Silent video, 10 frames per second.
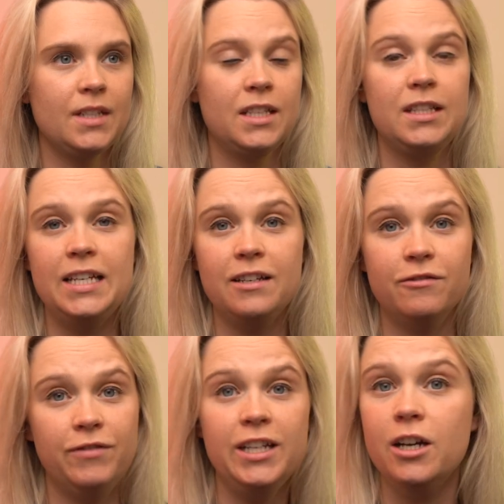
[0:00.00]
The
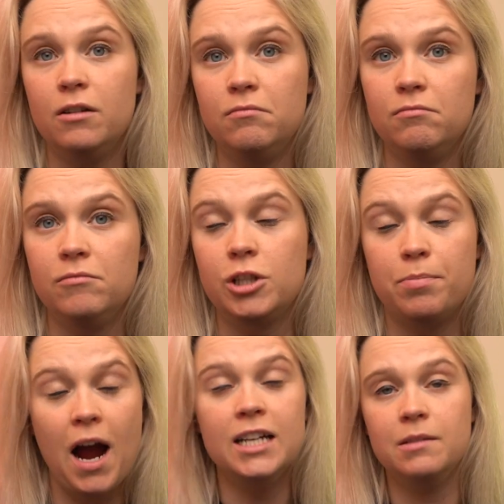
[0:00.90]
video
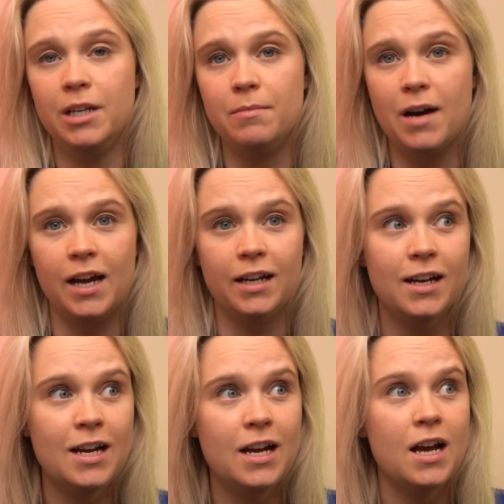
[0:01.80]
surprised me by
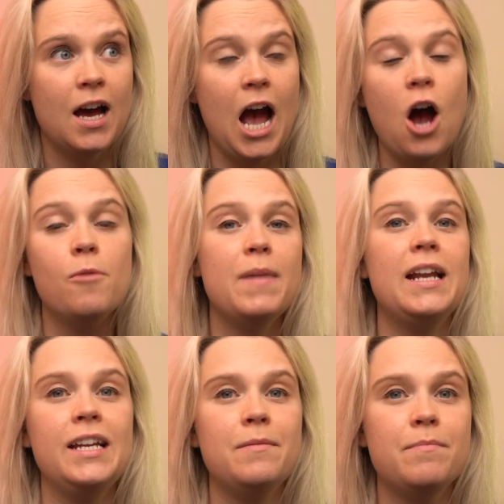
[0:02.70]
how
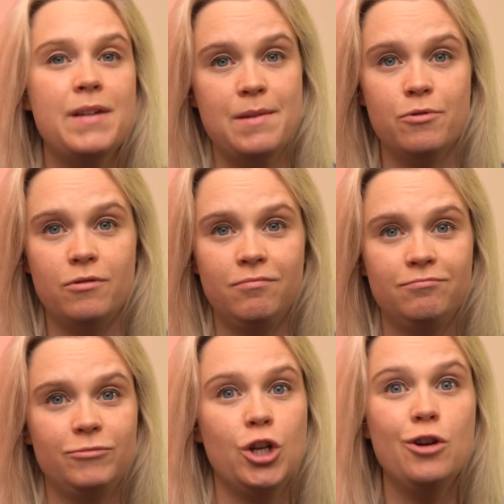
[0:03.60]
many people
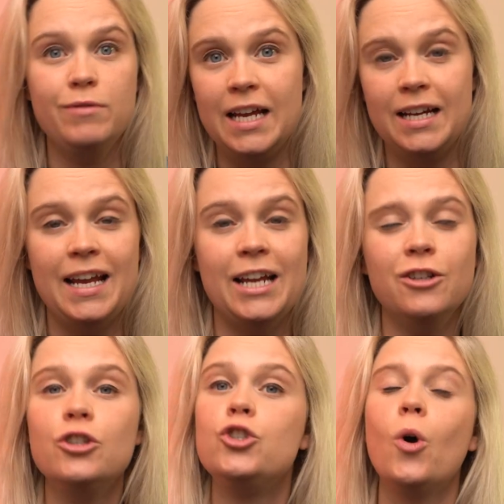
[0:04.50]
tuned in and
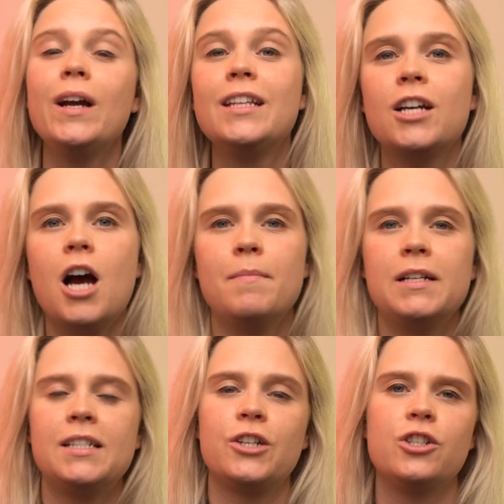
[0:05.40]
joined in the comment
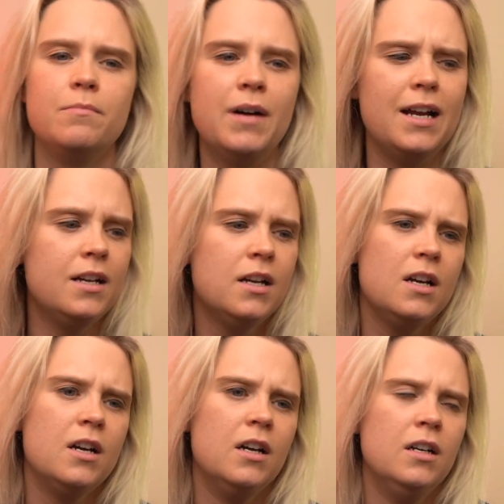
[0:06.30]
section, but
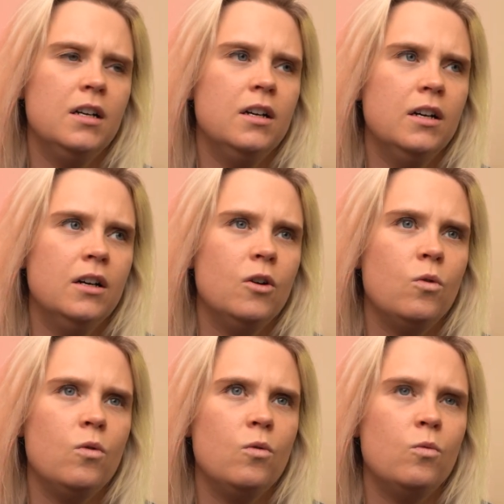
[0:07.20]

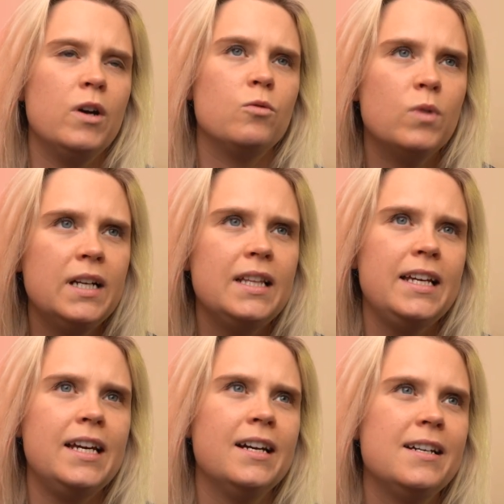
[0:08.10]
what really